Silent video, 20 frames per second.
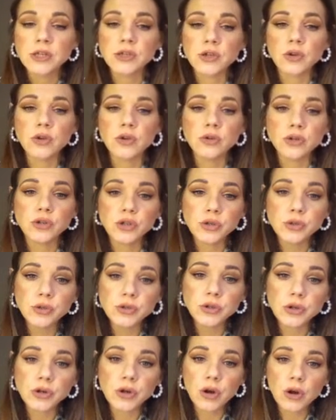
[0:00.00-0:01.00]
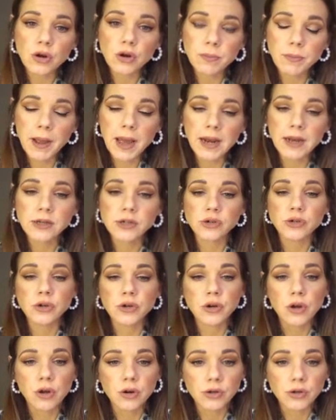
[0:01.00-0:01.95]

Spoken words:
So you choose your color palette or your